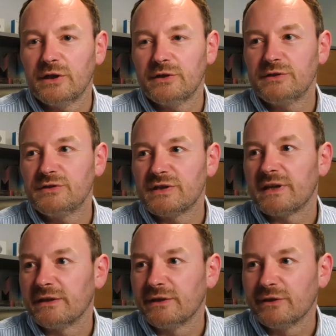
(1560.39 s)
And as you
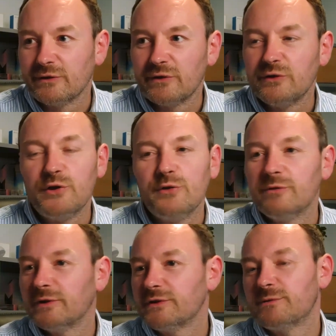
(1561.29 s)
say, new
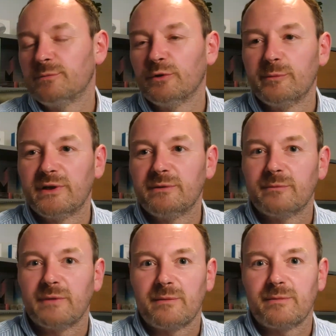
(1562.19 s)
device deployment,
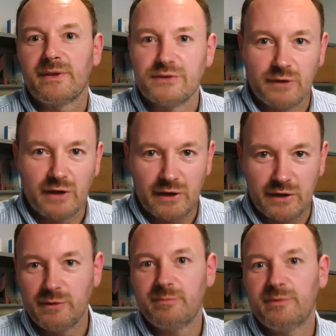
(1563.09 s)
maybe that's new
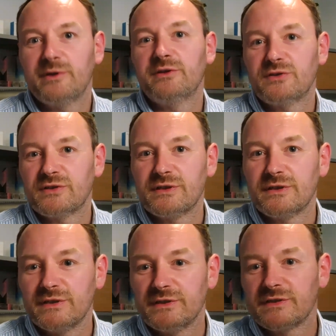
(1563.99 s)
hardware
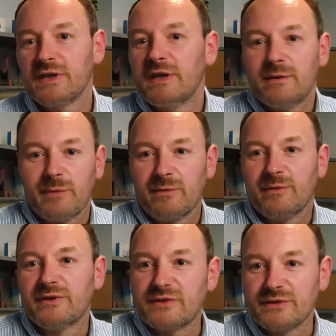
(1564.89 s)
purchases, maybe
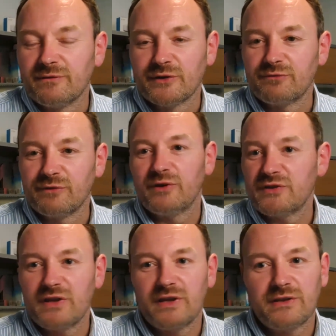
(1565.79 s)
it's a device
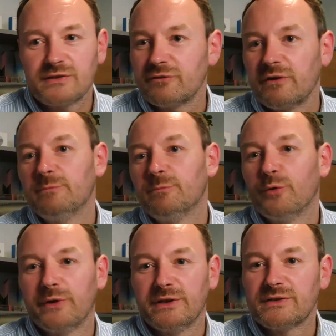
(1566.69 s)
refresh. That's a great
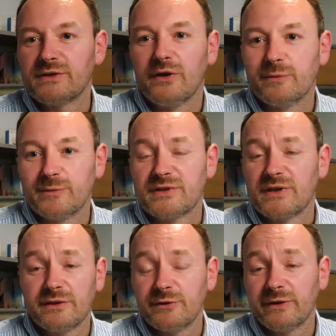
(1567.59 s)
point in time to
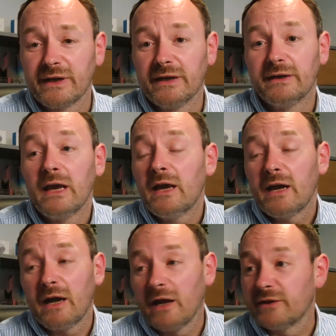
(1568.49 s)
start doing it.
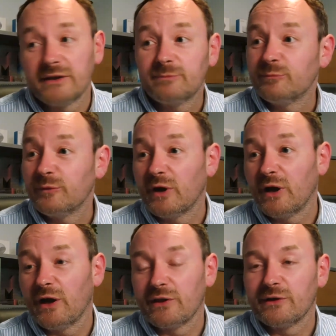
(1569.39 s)
Other
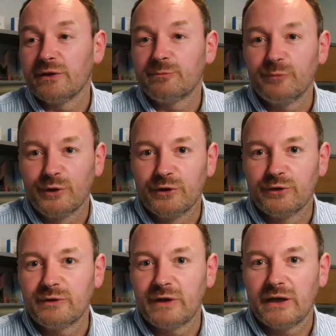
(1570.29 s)

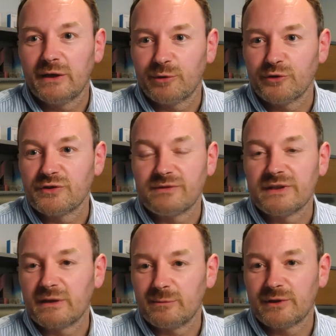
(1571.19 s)
approaches I've seen
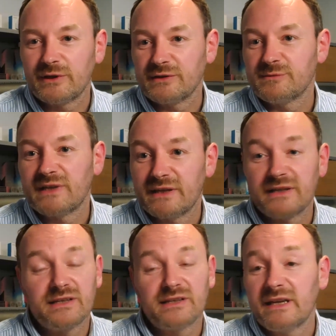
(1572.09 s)
a couple of customers take
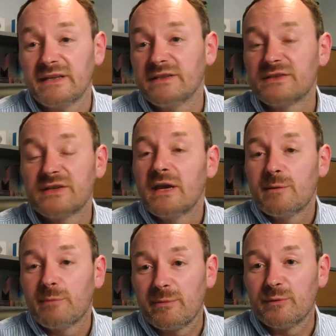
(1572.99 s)
again is
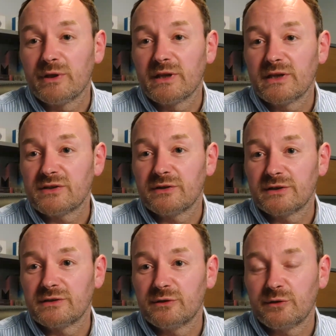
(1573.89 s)
maybe when they're
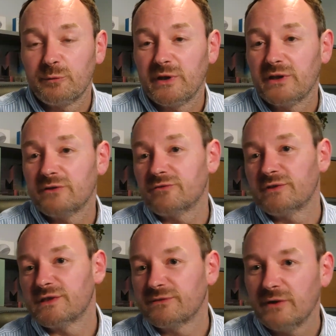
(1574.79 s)
starting to look at Windows
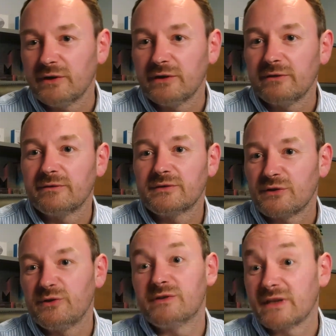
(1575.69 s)
365. So
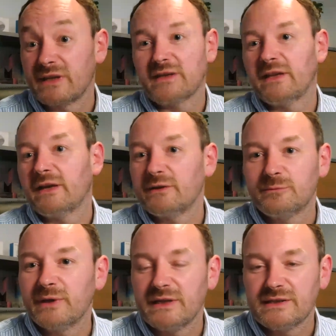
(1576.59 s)
using a cloud
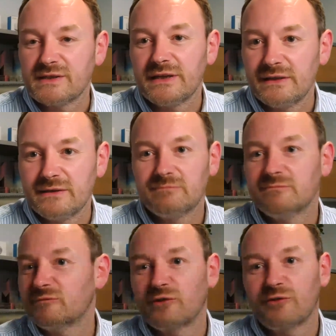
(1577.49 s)
PC,
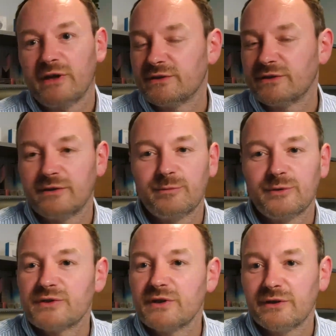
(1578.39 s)
great time to
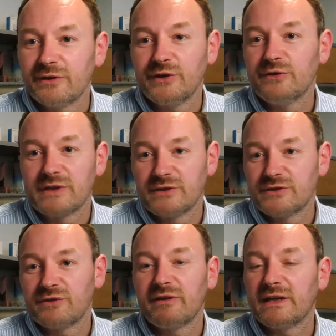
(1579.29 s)
start using
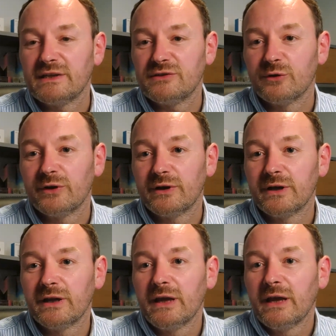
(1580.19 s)
Azure AD Join.
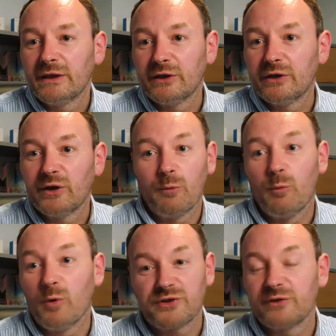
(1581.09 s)
And
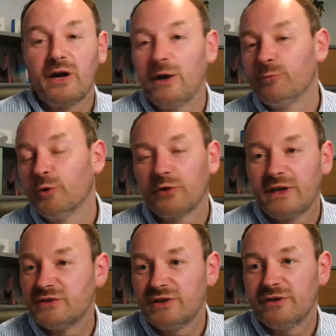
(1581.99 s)
whilst I'm not at the
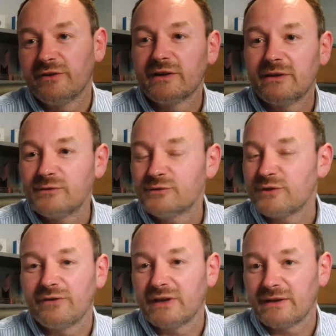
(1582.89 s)
engineering level, so
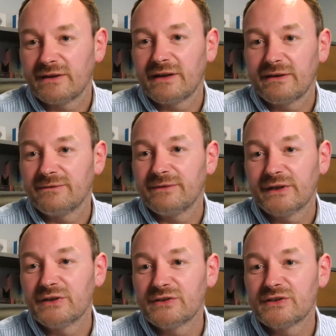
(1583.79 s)
don't have
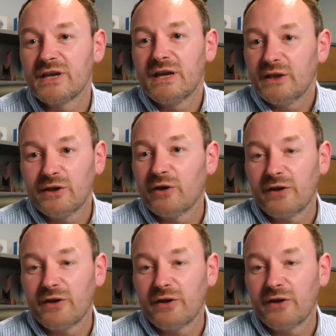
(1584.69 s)
figures, I